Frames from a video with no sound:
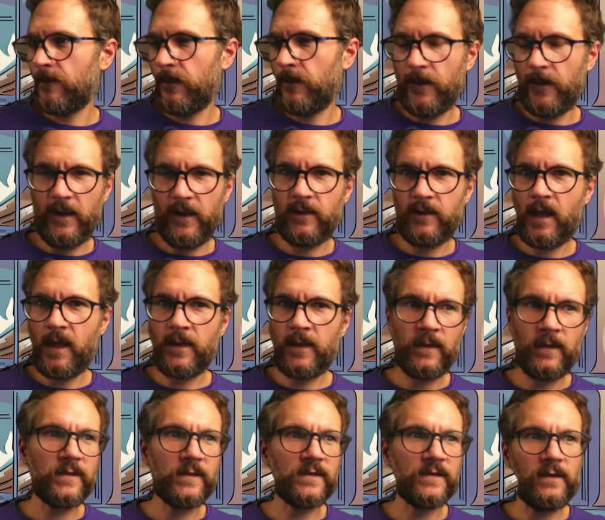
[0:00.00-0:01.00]
and then
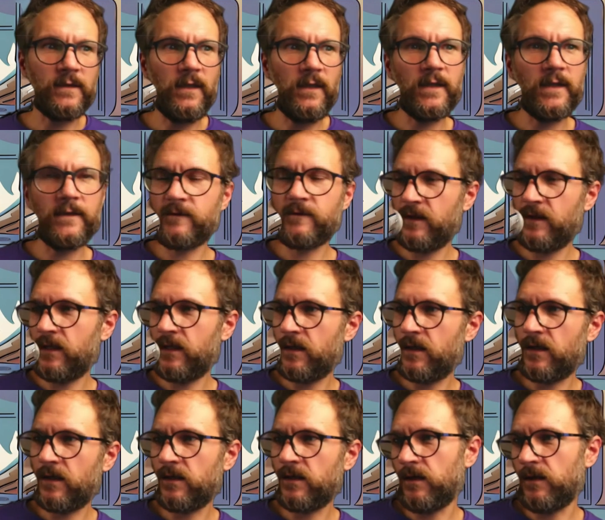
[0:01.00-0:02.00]
there's a lot of like
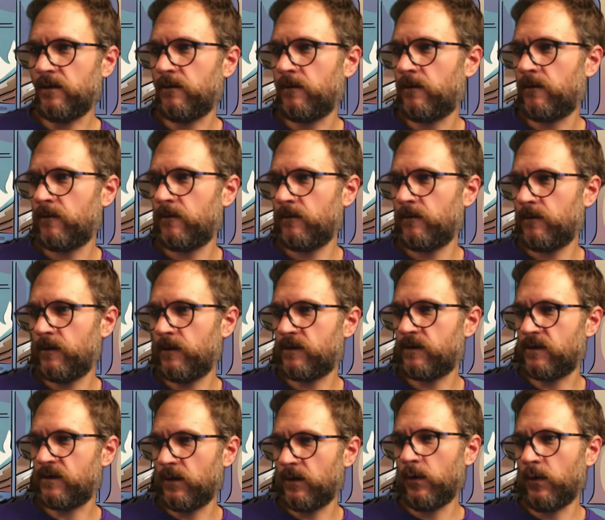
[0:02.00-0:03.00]
uh,
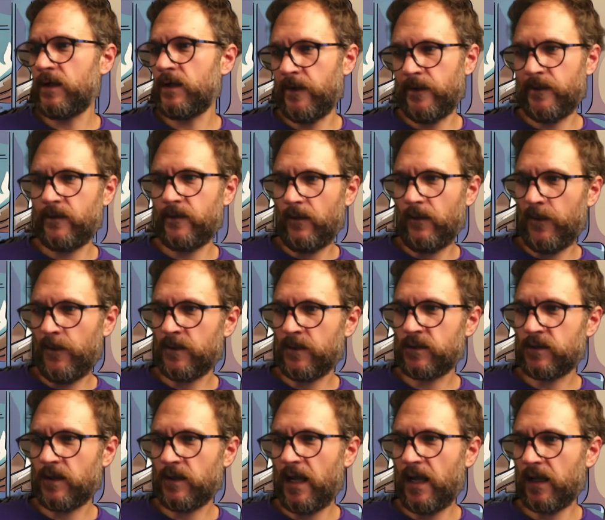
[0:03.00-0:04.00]
there's noise on the
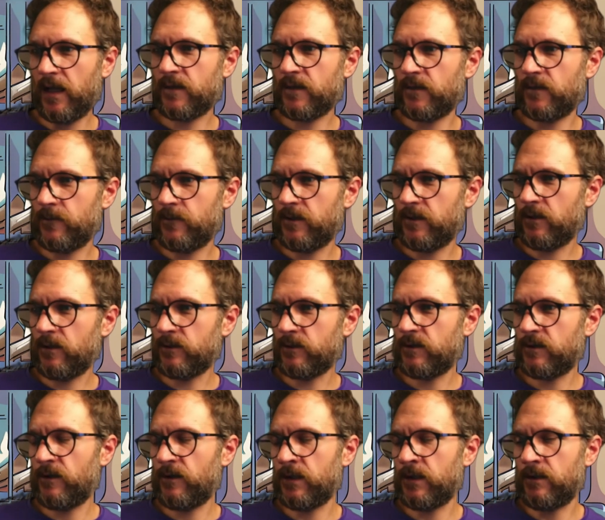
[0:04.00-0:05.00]
track. So if I go and
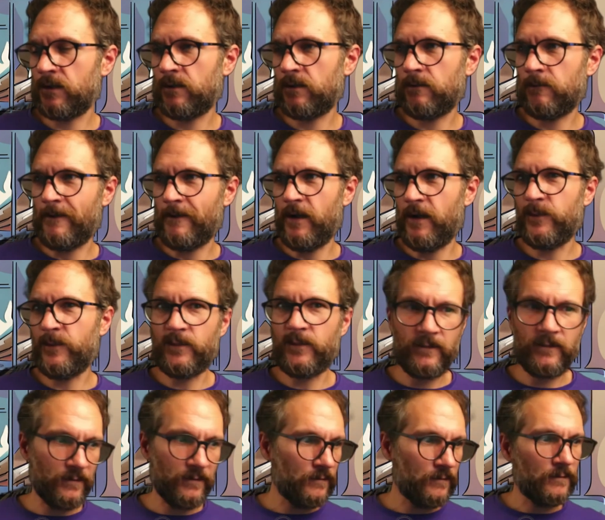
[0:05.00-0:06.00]
turn it up
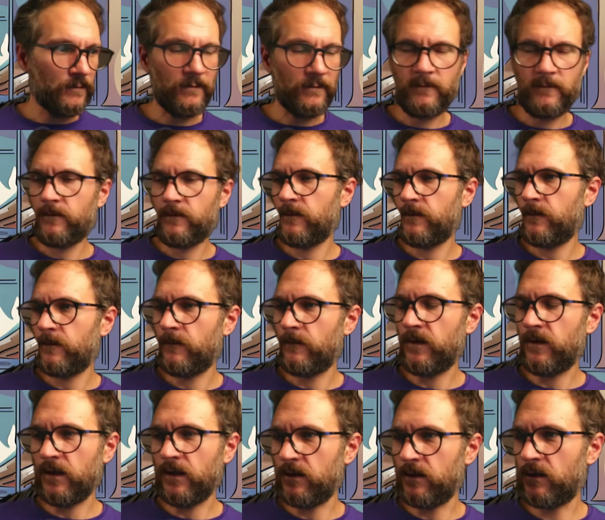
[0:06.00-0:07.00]

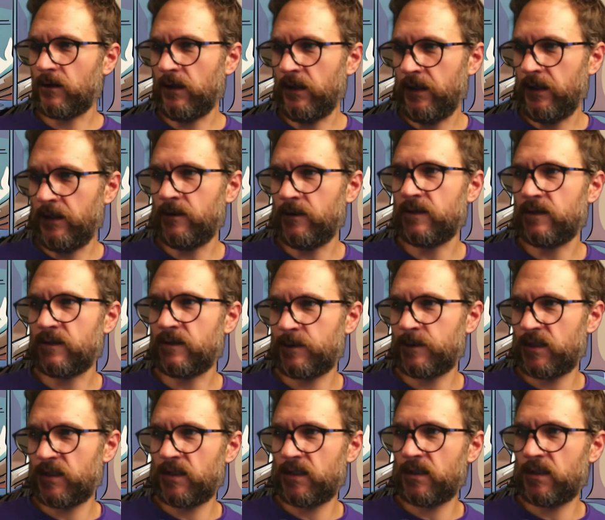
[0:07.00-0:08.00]
with the, you're going to hear this
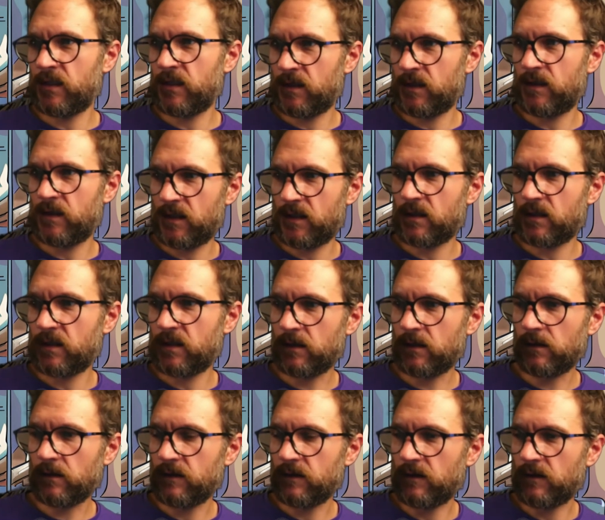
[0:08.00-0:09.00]

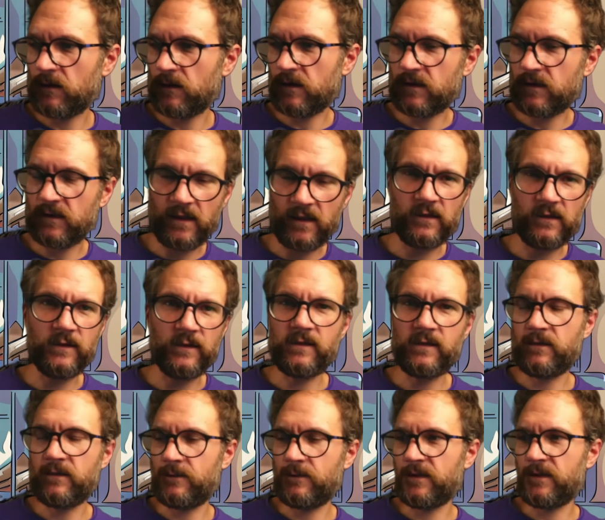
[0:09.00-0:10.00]
the signal
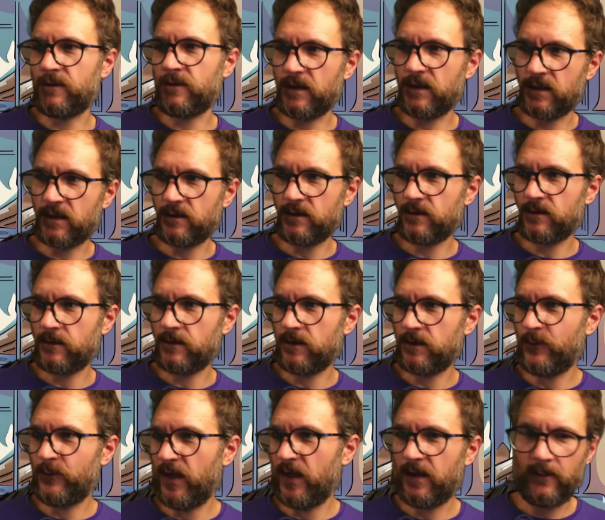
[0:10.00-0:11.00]
to noise ratio is really
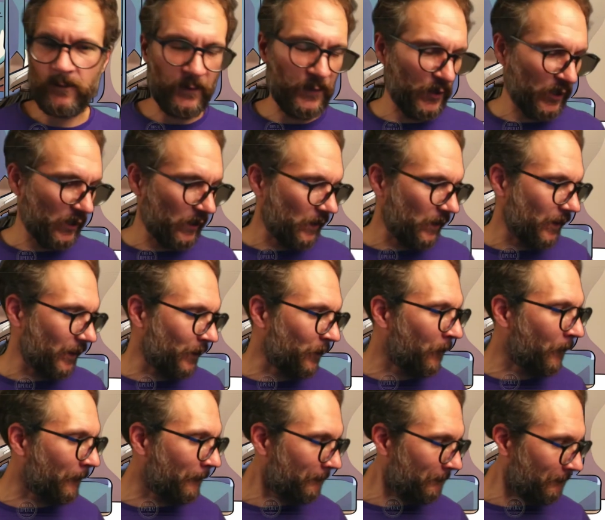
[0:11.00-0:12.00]
bad. But um,